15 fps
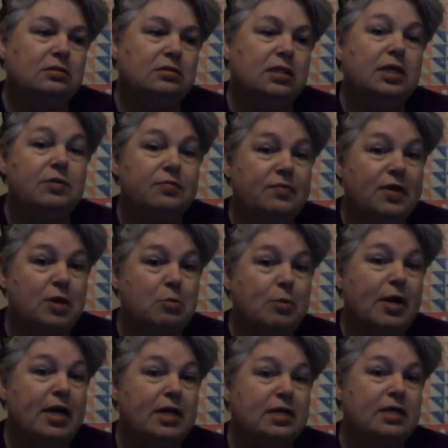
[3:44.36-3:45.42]
if they're
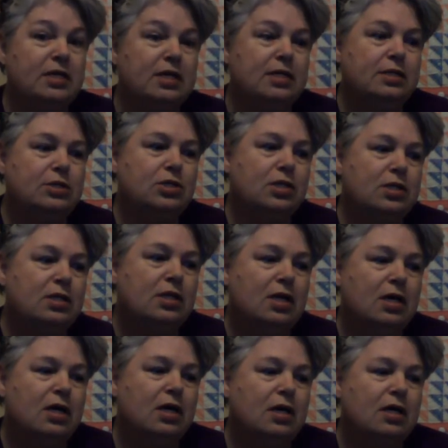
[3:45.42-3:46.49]
paying attention.
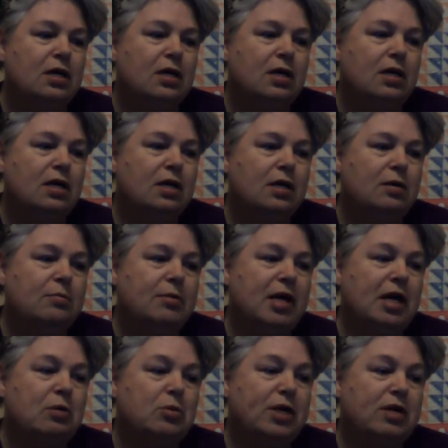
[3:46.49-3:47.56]

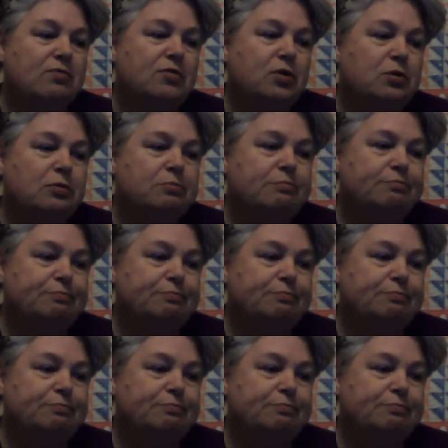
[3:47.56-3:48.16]
However,